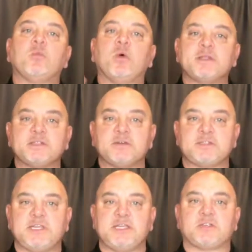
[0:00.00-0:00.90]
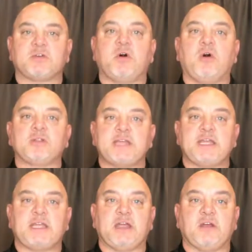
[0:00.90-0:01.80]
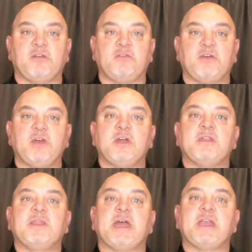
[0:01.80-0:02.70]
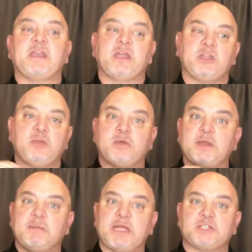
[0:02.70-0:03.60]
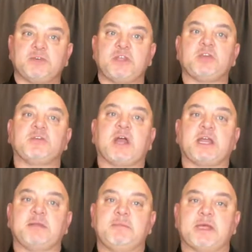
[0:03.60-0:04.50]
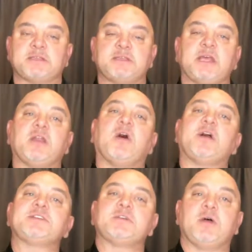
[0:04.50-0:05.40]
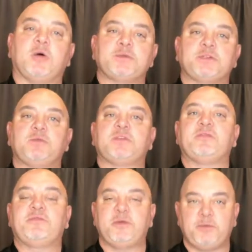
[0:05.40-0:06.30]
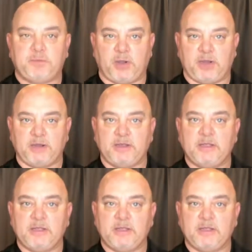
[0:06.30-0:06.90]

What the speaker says: Once those things are all taken care of, then you can make sure that you're not going to miss. It also helps you with the food part.